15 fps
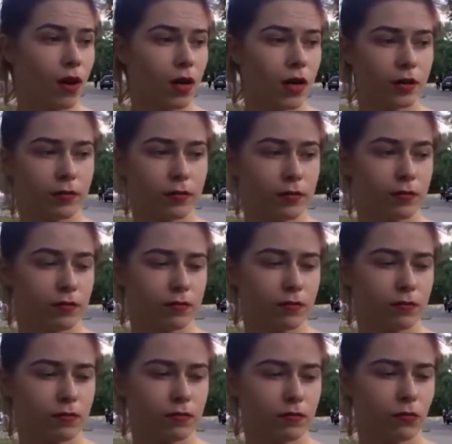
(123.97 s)
in
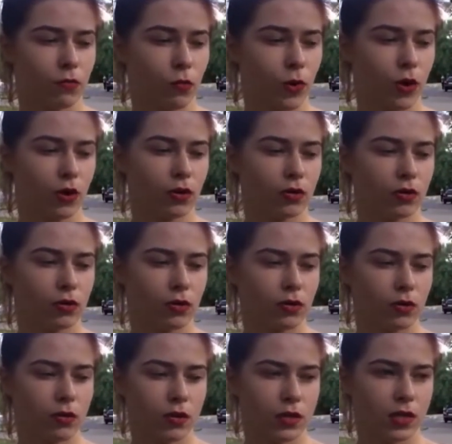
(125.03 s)
work,
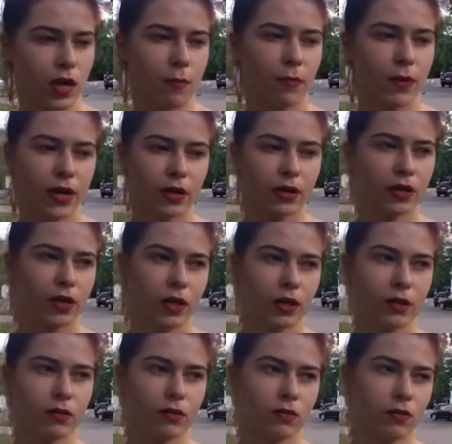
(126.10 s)
some men can
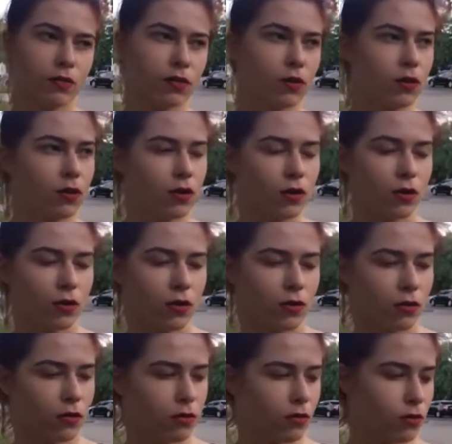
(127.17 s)
uh,
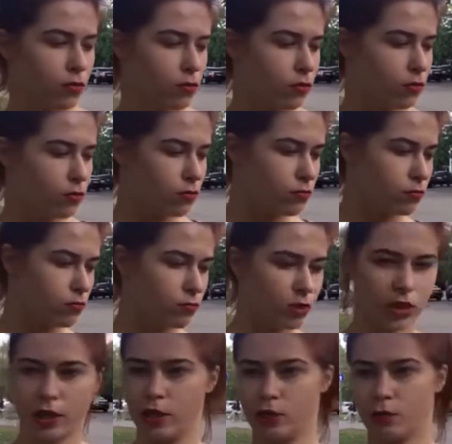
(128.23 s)

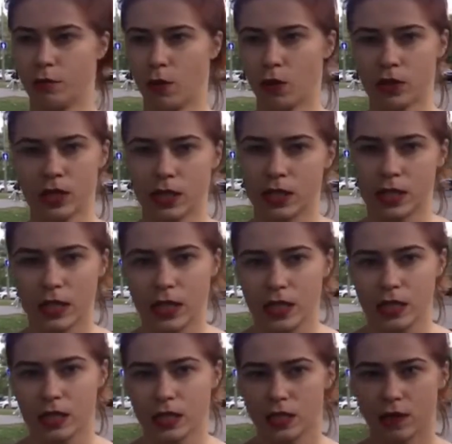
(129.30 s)
get more
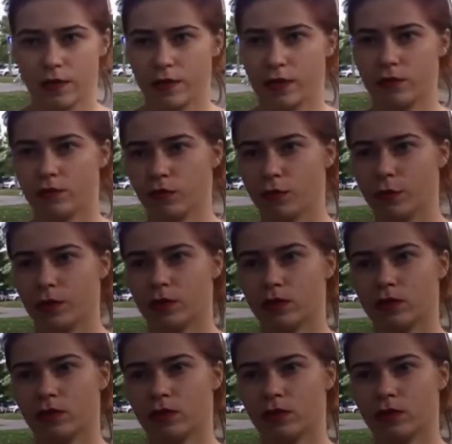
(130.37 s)
success than women.